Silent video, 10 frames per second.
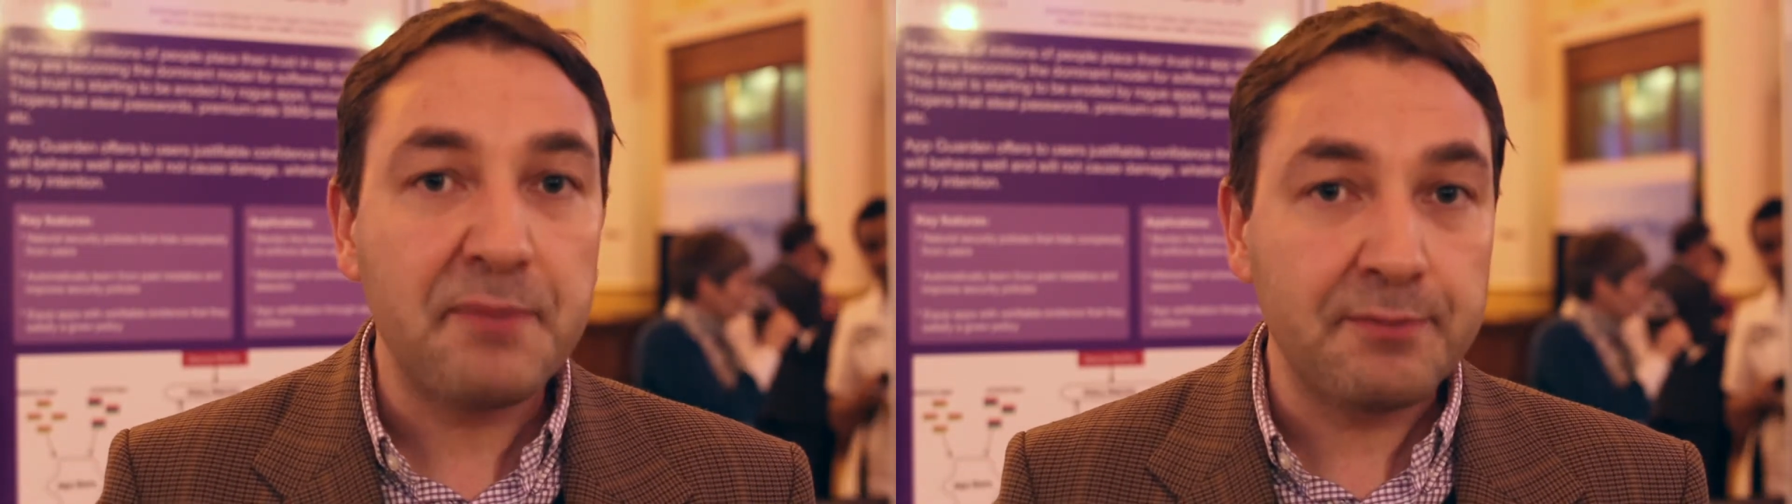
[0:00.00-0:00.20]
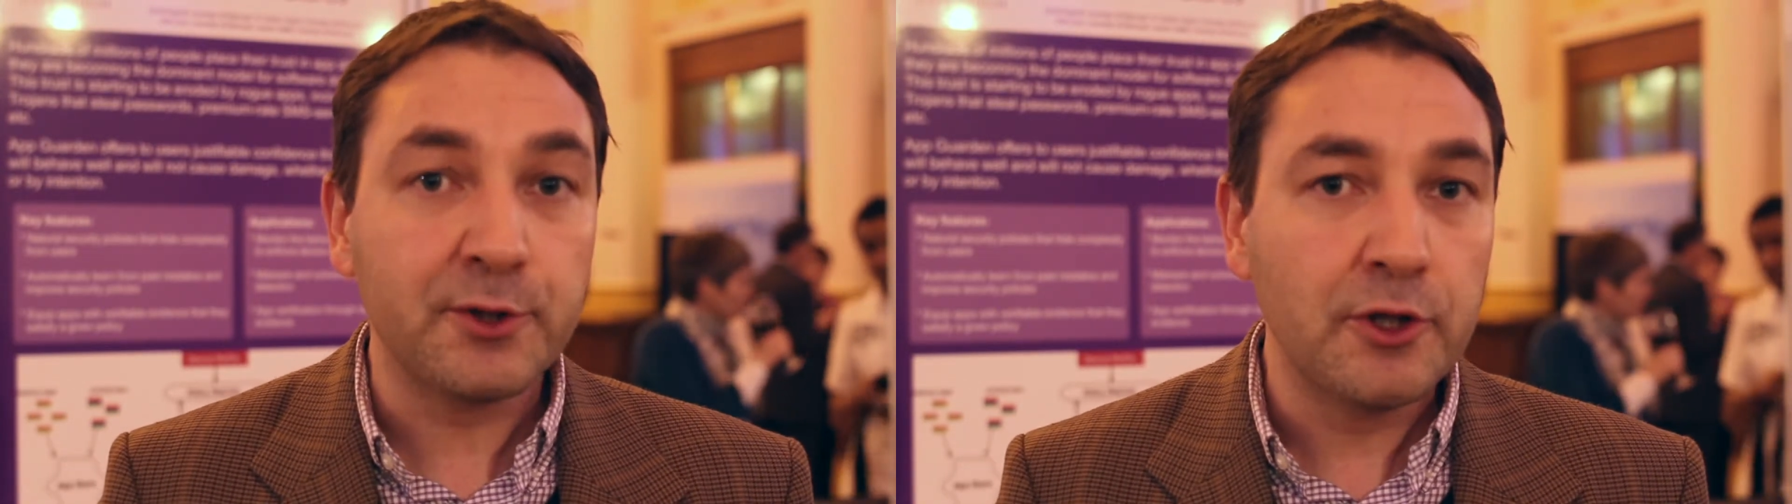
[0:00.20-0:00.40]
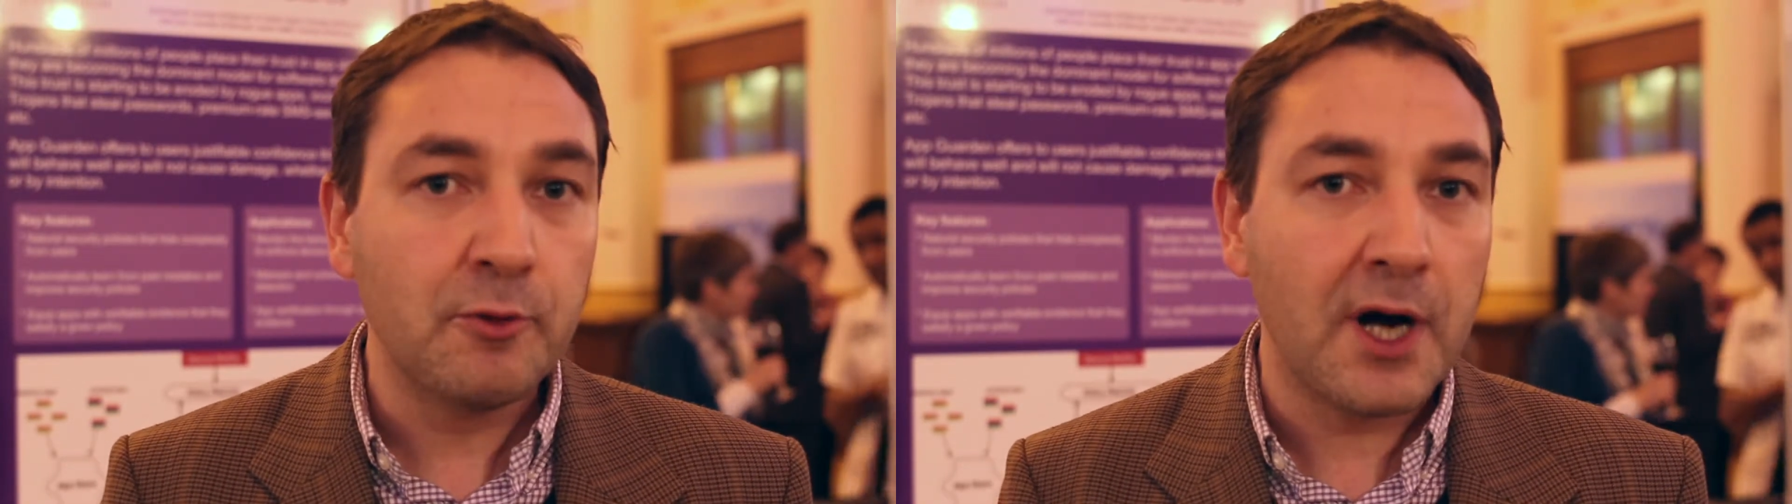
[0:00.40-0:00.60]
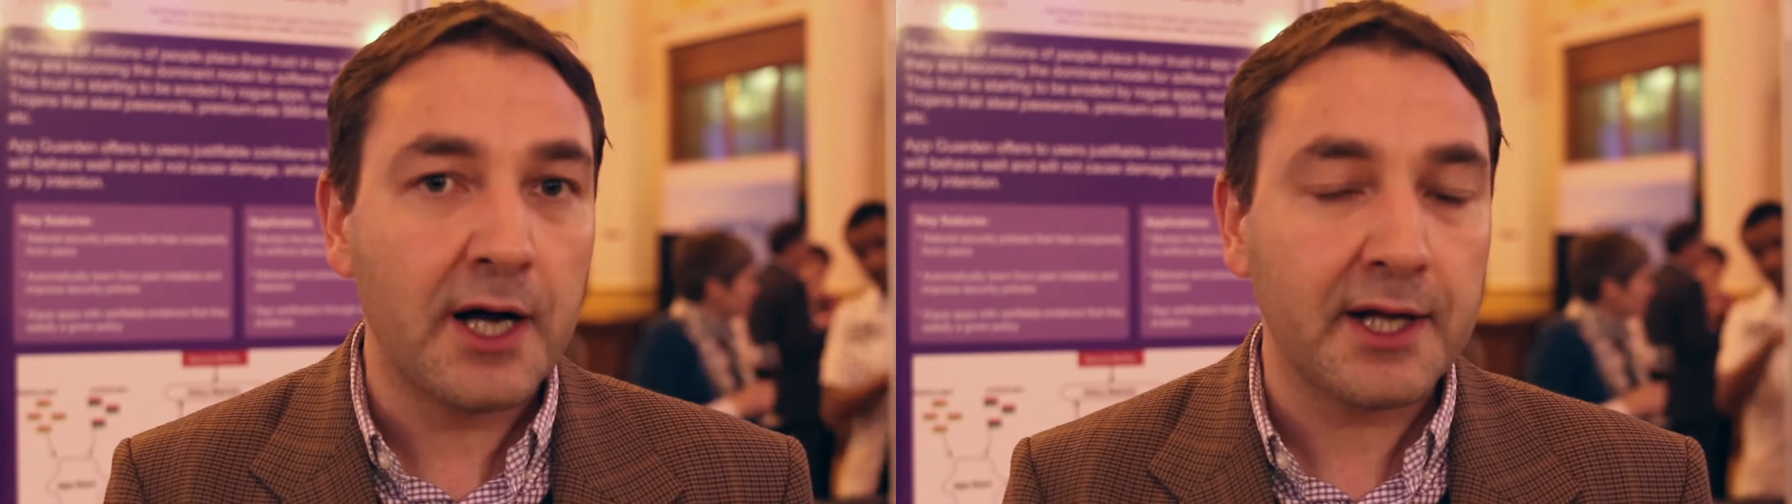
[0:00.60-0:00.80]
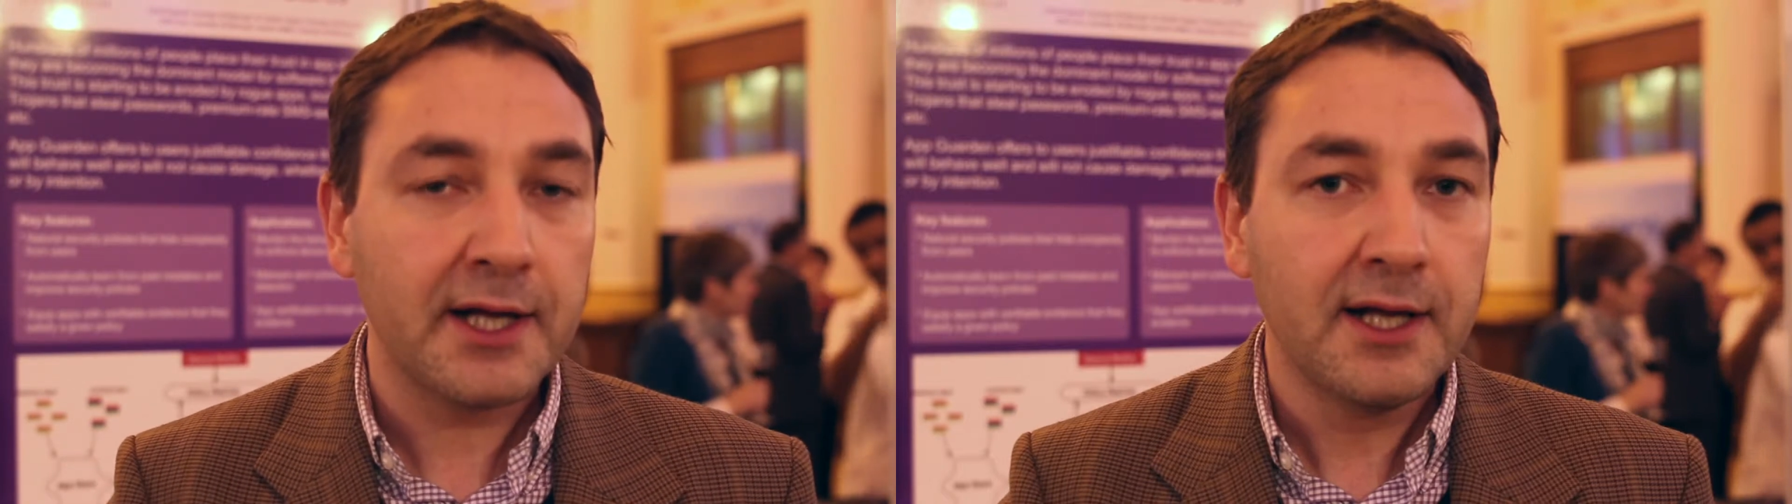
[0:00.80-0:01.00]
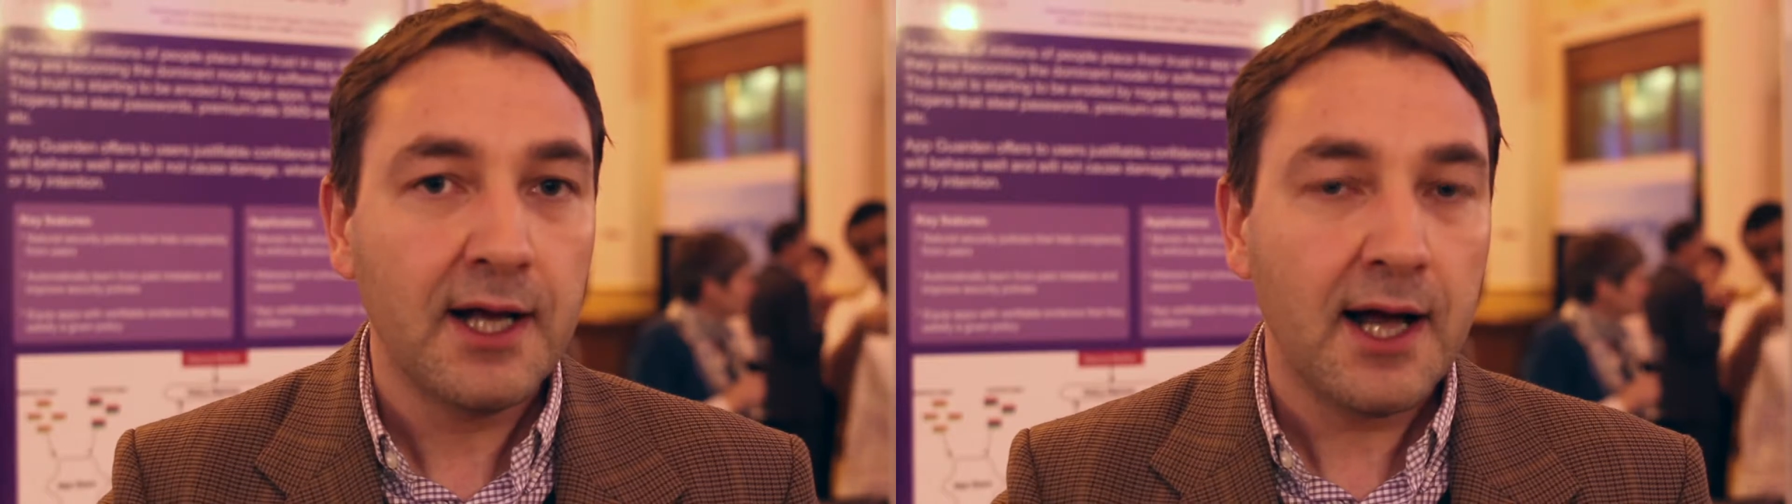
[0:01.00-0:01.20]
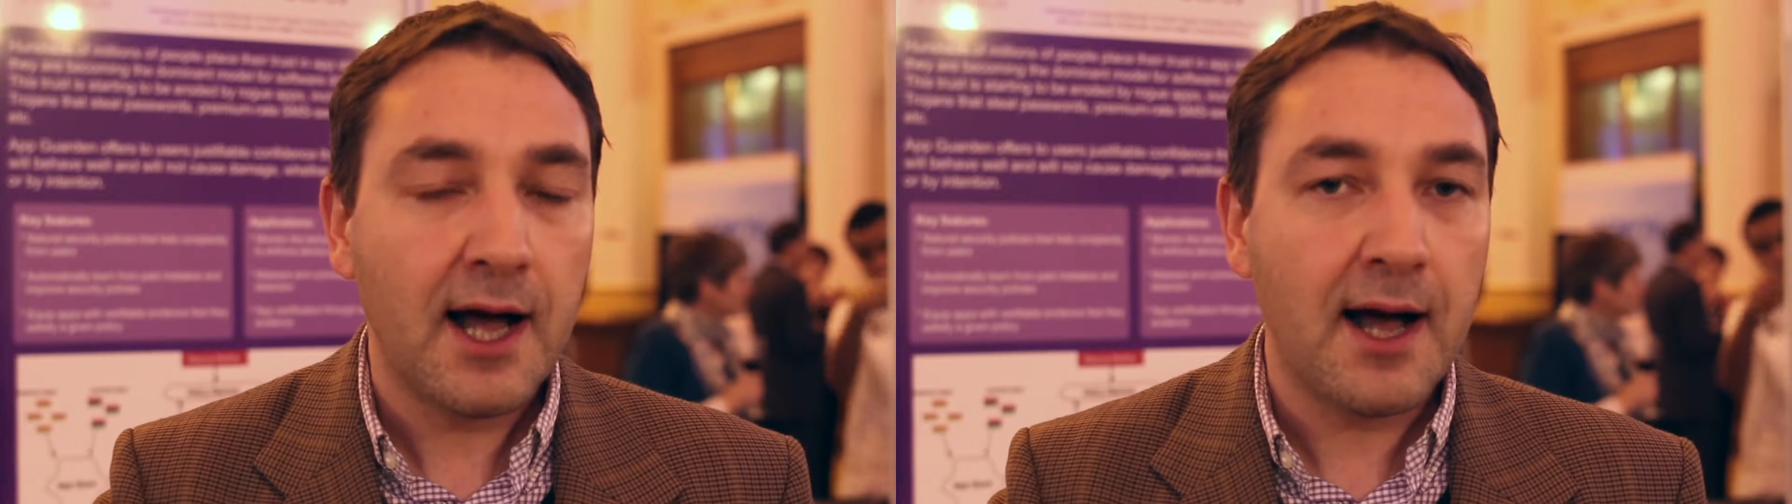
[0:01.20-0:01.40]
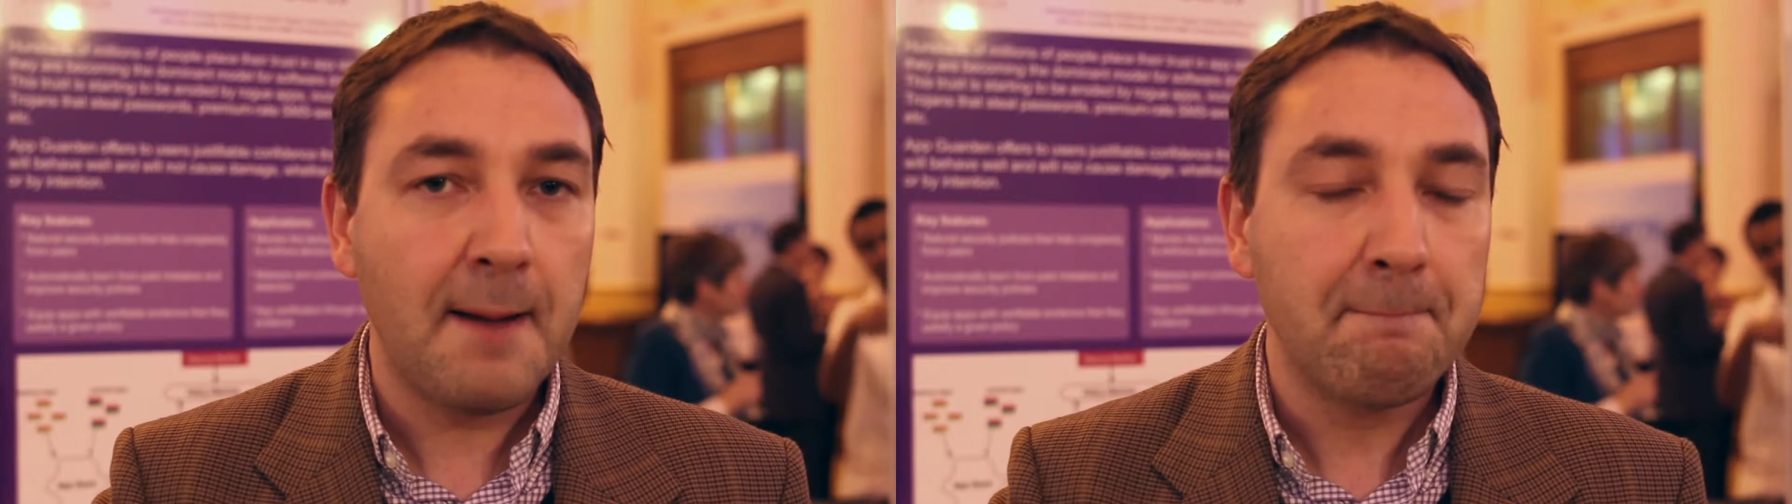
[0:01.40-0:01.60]
people who work
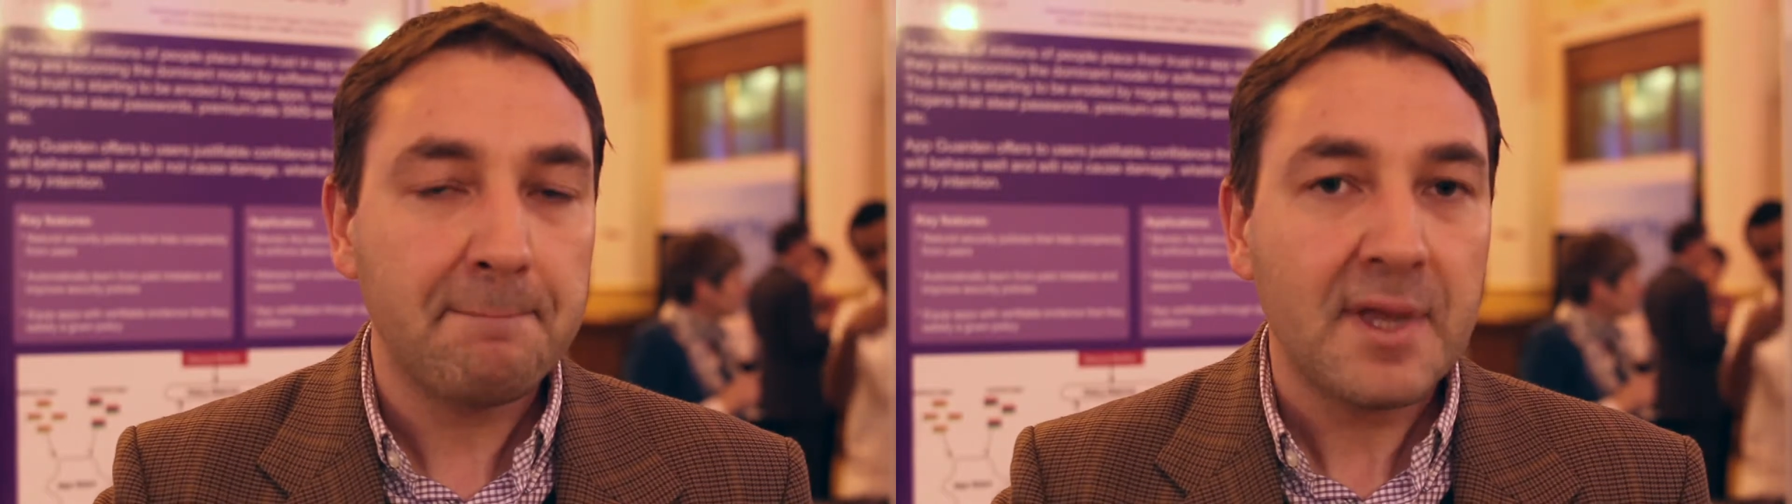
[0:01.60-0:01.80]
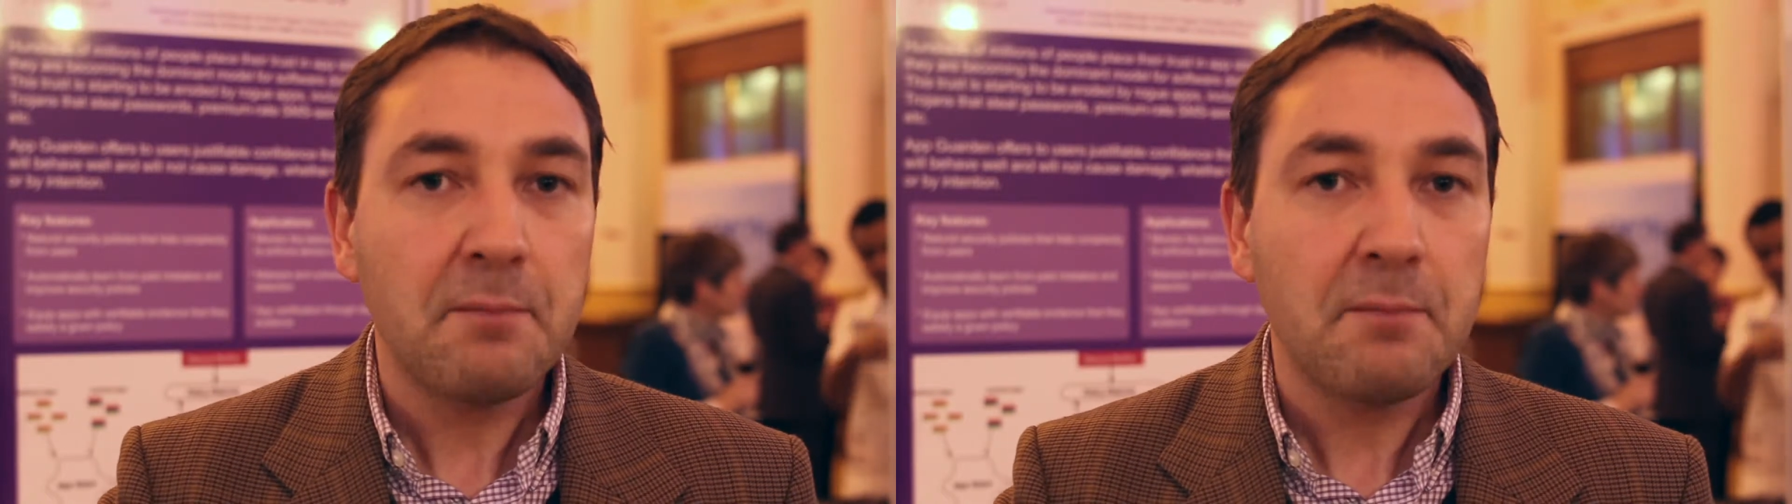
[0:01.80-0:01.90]
um,